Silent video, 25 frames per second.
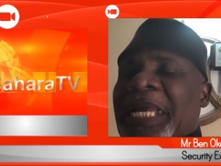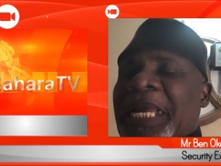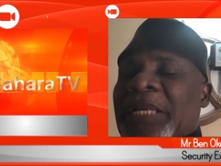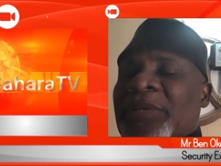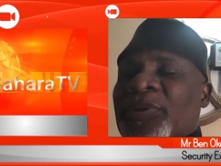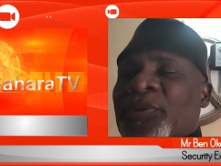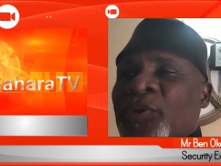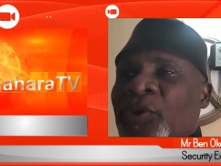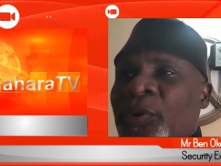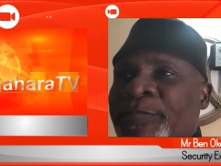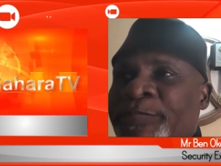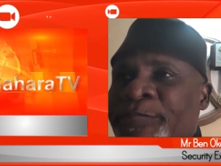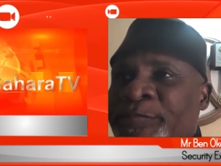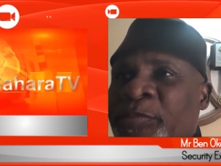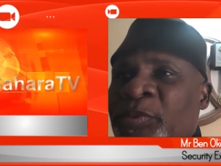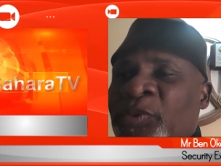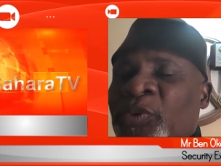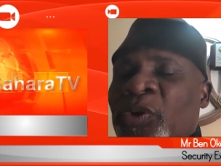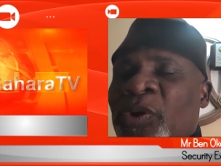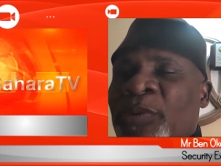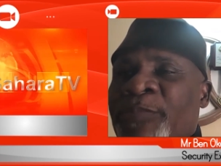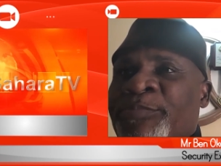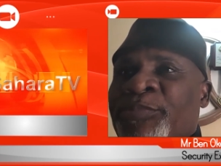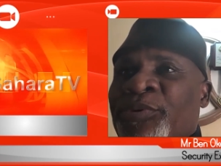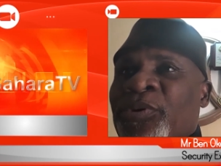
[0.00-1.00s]
no
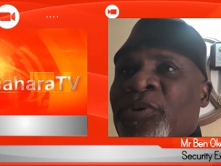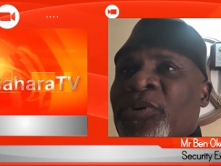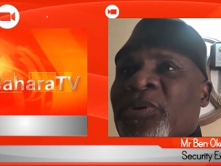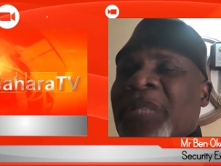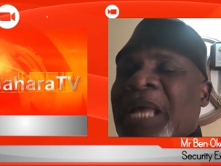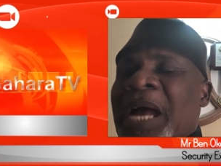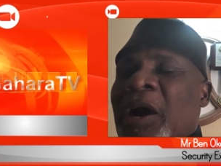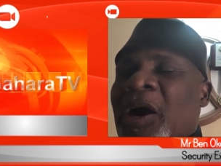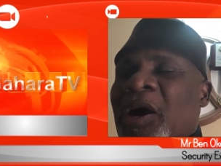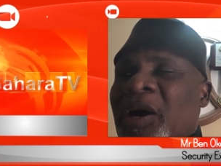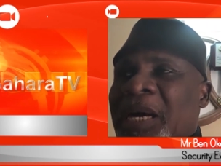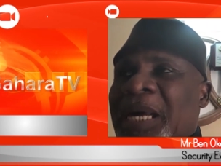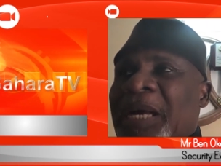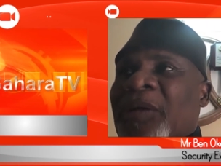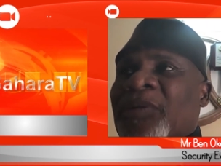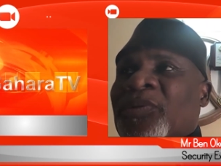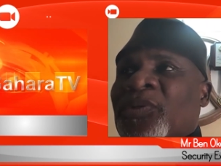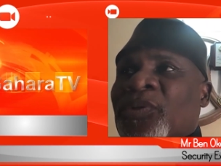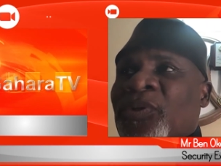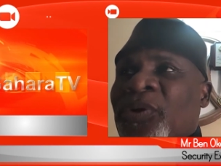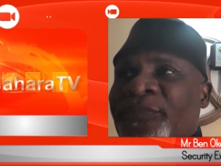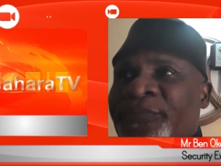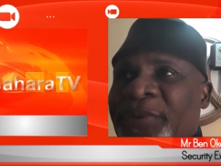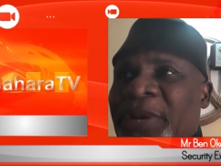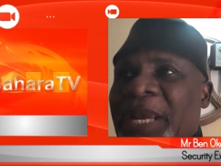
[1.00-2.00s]
noble or
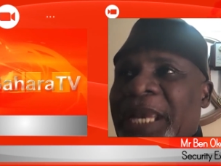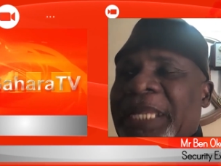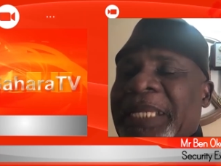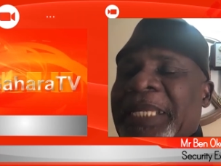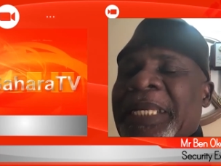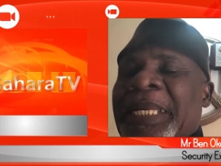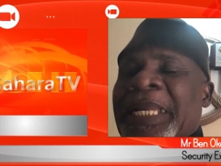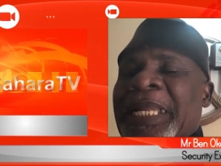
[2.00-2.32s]
novel